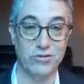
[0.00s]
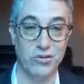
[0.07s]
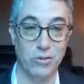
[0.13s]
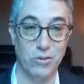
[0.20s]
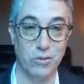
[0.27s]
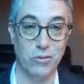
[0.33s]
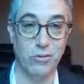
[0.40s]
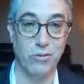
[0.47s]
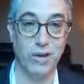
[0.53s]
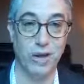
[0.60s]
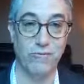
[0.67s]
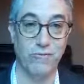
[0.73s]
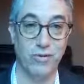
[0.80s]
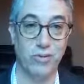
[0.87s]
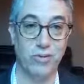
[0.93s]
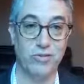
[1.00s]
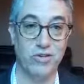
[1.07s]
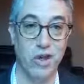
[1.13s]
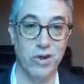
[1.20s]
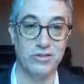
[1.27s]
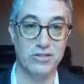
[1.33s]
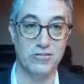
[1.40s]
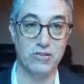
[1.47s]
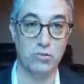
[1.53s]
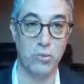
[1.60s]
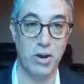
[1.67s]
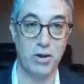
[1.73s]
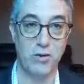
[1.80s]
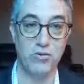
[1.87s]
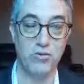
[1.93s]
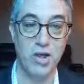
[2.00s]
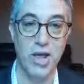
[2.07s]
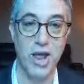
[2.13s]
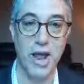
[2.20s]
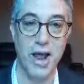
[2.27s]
So they're looking for those kinds of speakers.